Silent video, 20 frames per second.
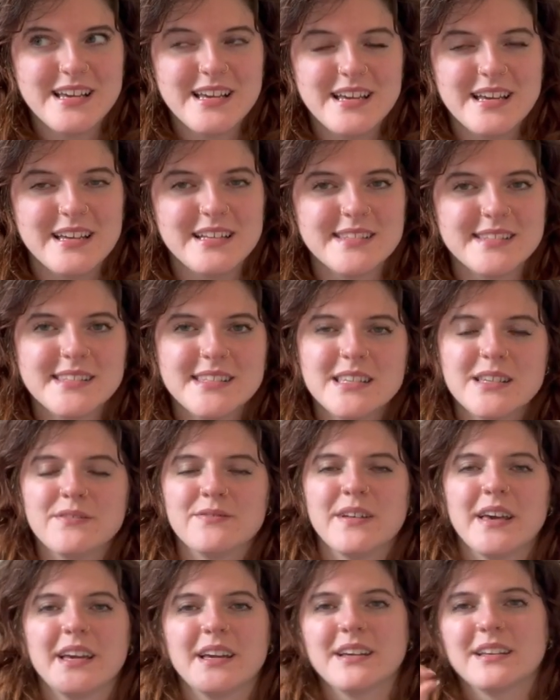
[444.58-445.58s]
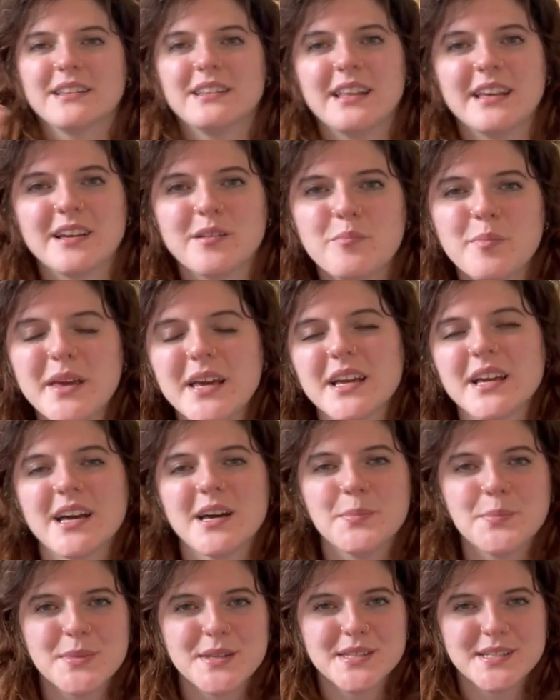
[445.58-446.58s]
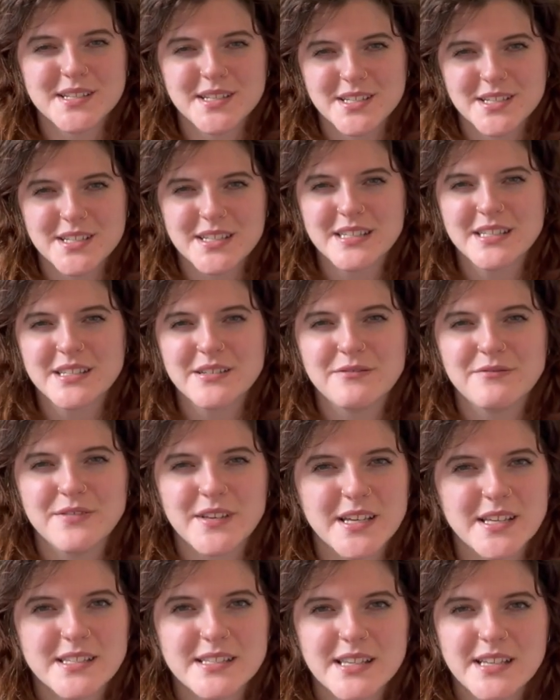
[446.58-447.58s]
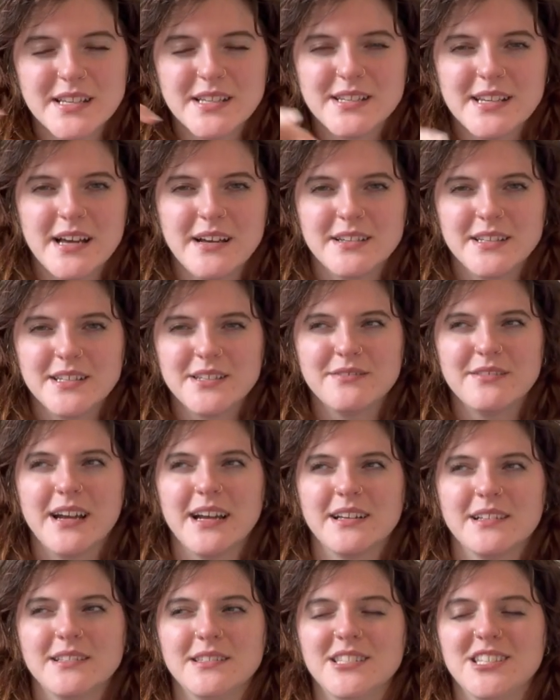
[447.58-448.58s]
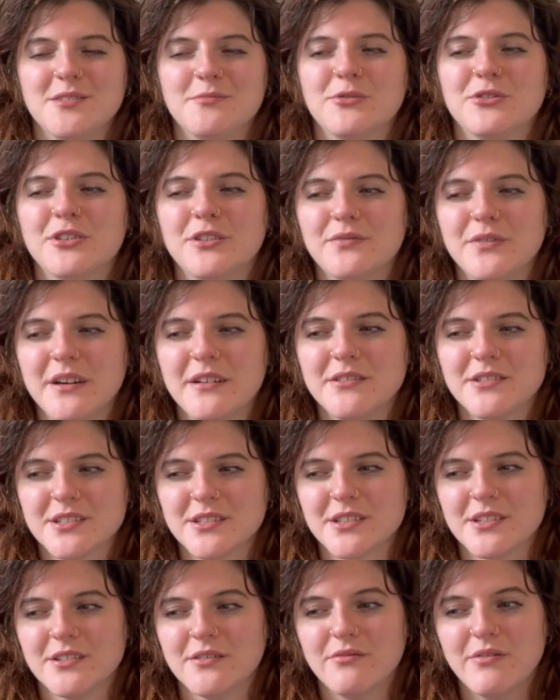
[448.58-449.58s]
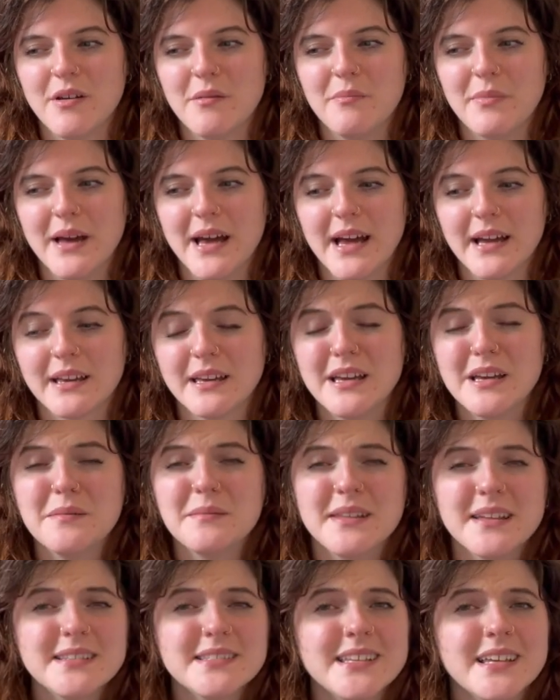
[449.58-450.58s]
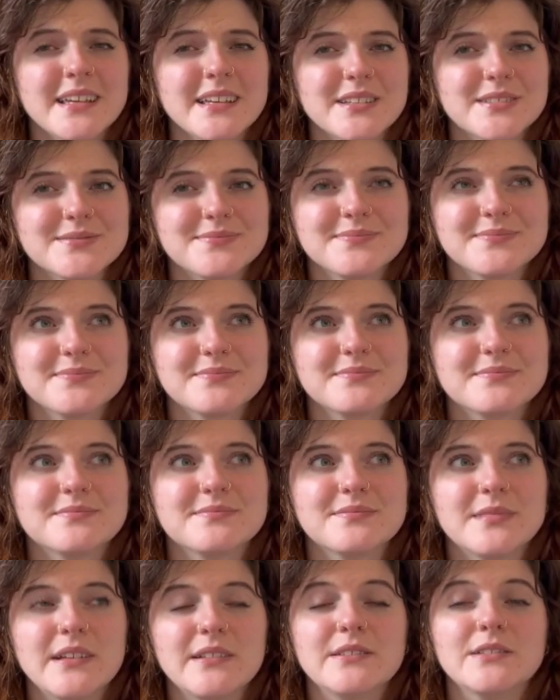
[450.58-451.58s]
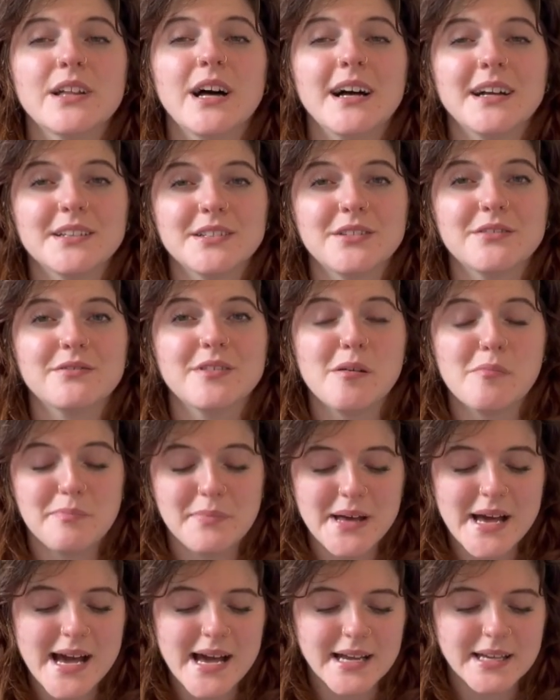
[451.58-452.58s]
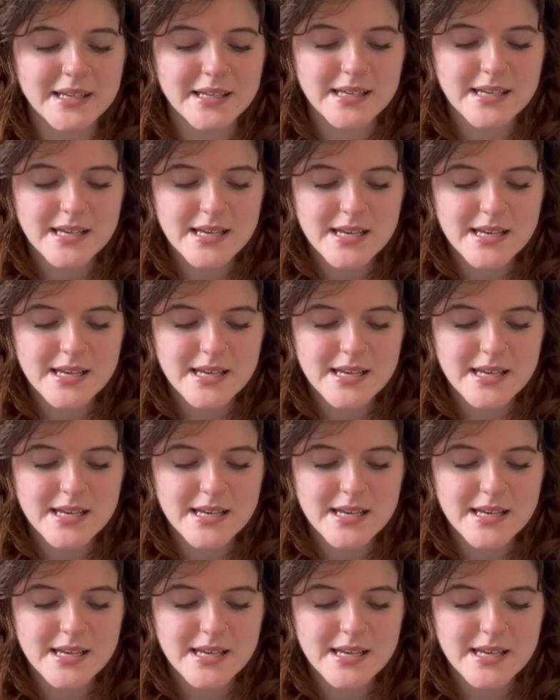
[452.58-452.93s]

and see if I could like pick up the stitches to fix it down each raglan seam, or if I was just gonna rip back. That's like a lot to rip back.